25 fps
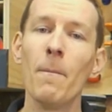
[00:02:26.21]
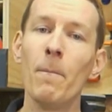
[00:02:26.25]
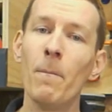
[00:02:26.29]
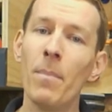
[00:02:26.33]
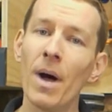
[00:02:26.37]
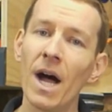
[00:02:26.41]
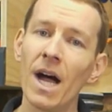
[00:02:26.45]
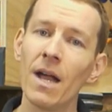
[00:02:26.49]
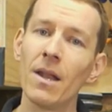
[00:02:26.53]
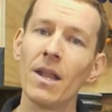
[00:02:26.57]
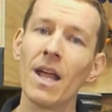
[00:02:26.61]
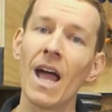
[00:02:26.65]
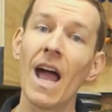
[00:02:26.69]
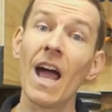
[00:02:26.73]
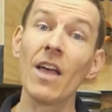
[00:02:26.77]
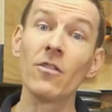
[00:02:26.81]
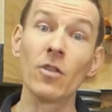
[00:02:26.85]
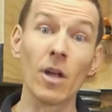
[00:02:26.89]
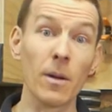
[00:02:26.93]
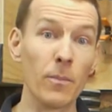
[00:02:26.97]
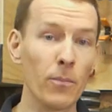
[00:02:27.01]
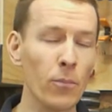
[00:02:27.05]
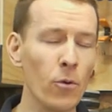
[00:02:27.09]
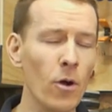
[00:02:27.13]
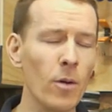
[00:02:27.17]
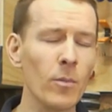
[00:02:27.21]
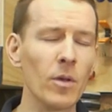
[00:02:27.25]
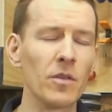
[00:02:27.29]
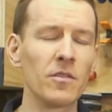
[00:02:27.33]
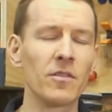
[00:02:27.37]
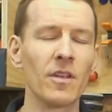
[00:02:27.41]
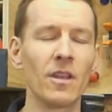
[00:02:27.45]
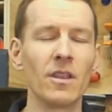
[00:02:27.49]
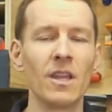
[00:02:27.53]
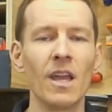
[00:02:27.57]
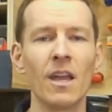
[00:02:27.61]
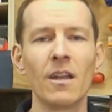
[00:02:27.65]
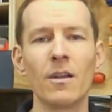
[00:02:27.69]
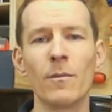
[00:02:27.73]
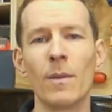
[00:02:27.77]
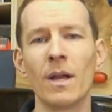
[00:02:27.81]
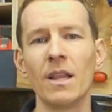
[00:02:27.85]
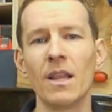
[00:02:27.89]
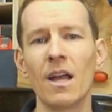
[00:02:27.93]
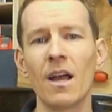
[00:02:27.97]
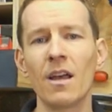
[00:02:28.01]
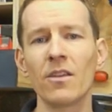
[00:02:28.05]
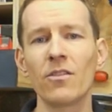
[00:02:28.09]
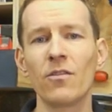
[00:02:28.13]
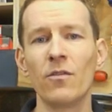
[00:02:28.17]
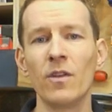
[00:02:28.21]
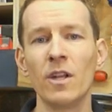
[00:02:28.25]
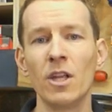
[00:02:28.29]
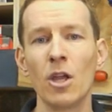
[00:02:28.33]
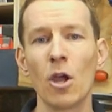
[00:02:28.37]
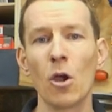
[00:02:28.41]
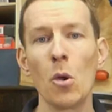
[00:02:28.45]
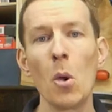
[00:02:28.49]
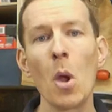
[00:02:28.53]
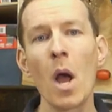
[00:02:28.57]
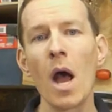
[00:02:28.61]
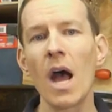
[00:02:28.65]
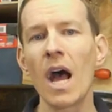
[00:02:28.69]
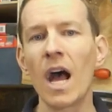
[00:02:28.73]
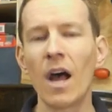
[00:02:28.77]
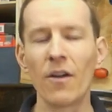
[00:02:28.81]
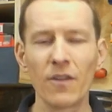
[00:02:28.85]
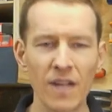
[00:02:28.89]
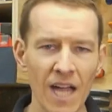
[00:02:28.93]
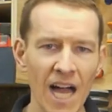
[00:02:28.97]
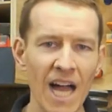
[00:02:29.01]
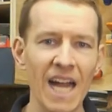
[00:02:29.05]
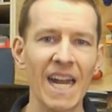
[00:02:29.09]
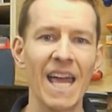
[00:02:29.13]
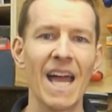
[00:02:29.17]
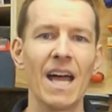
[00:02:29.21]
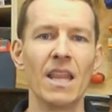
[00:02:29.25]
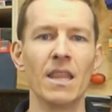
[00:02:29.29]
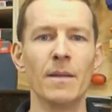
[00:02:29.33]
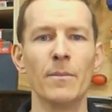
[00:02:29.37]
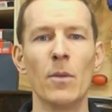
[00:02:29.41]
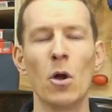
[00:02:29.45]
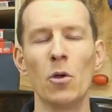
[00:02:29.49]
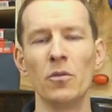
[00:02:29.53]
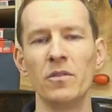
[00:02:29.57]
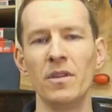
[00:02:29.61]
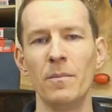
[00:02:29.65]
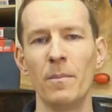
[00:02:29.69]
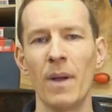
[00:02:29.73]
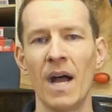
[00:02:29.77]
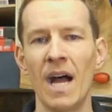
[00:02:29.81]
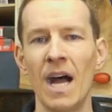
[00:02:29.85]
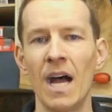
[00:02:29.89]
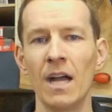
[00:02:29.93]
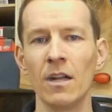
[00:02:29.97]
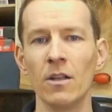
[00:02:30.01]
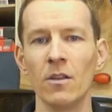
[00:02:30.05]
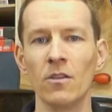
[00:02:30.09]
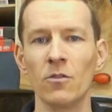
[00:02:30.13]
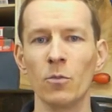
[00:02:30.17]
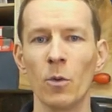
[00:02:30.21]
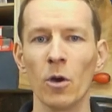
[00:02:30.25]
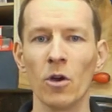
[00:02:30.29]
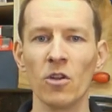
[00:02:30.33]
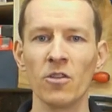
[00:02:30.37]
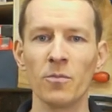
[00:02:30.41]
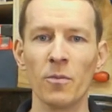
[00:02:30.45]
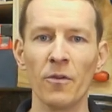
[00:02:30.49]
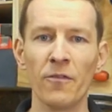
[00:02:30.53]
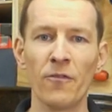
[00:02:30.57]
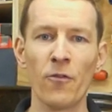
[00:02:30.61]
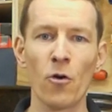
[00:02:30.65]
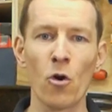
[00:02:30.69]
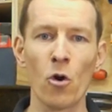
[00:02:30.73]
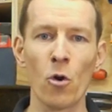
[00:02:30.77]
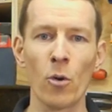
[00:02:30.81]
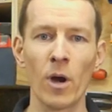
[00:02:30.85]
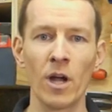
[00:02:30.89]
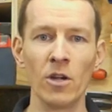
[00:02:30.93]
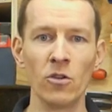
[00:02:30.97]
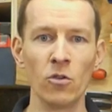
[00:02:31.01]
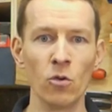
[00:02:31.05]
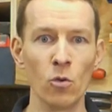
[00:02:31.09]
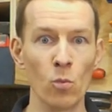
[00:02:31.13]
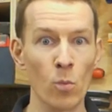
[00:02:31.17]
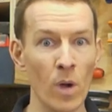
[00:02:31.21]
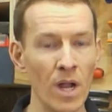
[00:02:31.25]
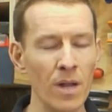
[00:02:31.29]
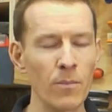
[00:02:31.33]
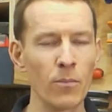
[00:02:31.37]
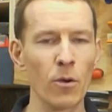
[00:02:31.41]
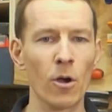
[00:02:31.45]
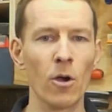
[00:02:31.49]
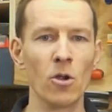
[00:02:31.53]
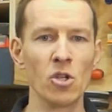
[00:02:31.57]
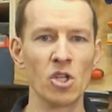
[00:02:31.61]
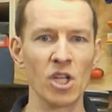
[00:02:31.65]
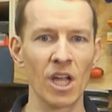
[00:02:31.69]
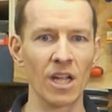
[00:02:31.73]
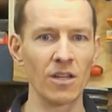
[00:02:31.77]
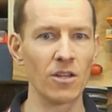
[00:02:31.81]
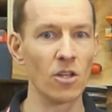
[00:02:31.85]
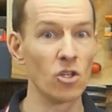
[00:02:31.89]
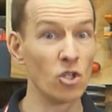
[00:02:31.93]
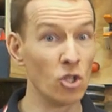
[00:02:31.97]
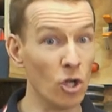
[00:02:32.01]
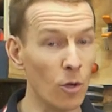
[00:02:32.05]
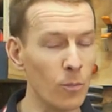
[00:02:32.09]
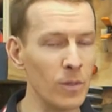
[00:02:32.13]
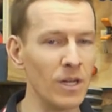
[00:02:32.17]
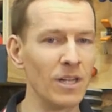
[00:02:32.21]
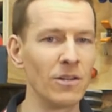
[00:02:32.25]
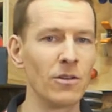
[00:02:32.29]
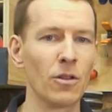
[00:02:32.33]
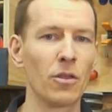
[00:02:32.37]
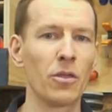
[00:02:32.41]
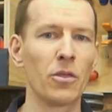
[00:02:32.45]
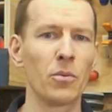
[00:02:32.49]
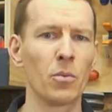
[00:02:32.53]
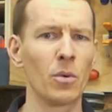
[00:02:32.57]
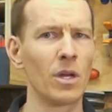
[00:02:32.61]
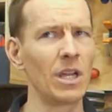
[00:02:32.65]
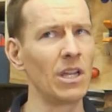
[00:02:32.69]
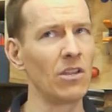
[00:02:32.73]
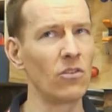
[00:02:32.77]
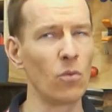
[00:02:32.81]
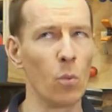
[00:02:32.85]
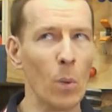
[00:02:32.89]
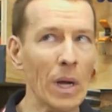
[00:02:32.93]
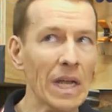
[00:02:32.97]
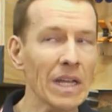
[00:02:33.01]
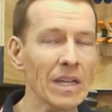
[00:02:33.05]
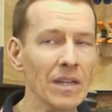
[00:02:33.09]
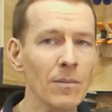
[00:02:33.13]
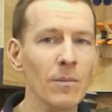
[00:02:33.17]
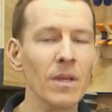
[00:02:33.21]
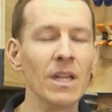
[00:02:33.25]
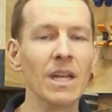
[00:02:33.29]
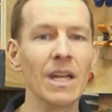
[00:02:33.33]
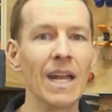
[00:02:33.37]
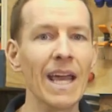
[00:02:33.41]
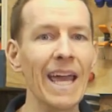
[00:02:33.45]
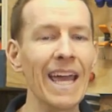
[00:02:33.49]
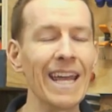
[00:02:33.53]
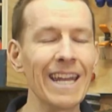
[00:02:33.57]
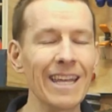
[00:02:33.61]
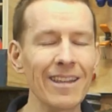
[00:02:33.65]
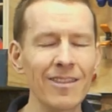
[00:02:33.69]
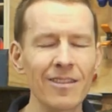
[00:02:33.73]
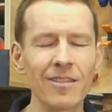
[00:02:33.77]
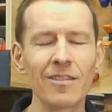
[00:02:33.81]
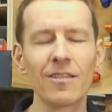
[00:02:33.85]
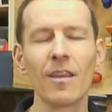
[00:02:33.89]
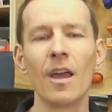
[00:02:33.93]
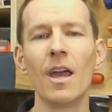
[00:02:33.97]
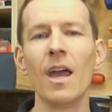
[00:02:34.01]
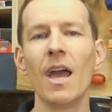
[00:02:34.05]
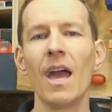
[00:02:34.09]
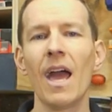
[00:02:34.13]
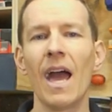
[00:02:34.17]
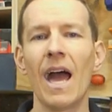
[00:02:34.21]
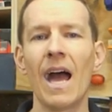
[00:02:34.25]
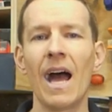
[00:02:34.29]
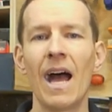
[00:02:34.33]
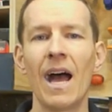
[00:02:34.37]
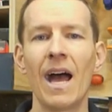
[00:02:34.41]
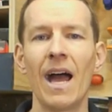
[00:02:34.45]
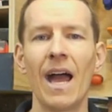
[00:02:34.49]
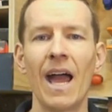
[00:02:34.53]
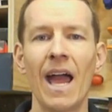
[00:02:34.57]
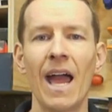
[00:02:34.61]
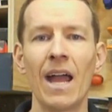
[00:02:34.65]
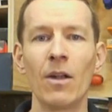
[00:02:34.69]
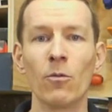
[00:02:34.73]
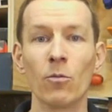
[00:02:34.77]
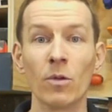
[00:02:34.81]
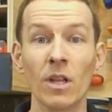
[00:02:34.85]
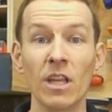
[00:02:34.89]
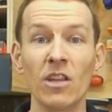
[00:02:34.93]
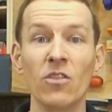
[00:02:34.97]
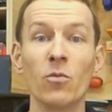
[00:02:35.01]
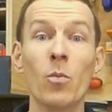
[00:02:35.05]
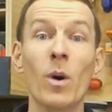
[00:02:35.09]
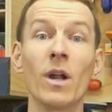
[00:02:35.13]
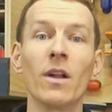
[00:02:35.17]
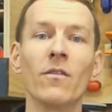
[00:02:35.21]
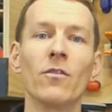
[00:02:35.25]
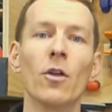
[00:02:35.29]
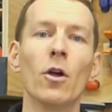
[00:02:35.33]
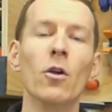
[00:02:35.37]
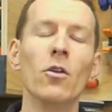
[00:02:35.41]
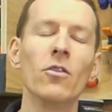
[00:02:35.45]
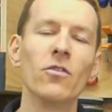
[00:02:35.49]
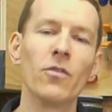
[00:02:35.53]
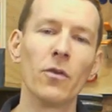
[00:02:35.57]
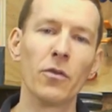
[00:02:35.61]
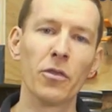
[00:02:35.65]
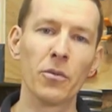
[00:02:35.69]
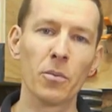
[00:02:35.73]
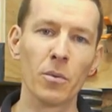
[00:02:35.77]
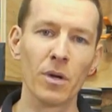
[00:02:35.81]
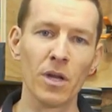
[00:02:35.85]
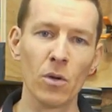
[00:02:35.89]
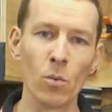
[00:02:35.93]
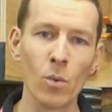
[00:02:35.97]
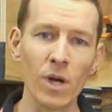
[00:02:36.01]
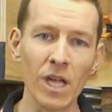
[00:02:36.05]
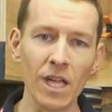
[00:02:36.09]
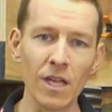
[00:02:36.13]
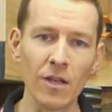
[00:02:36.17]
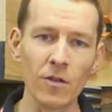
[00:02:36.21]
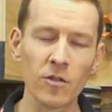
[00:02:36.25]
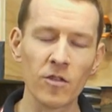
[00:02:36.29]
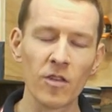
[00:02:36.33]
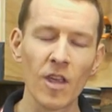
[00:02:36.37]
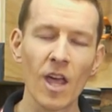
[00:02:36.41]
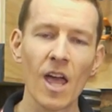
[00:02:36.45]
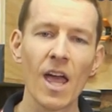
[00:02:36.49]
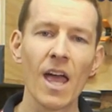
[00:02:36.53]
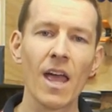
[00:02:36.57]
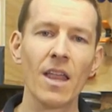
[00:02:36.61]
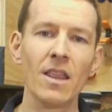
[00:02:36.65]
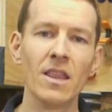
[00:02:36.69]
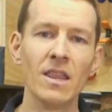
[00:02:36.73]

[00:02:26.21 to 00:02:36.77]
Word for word: But as I promised at the end of my last video, I've cut out the multi-parters, whereas before I would do one project, chop it into three 20-minute edits, uh, and release one of those for three weeks.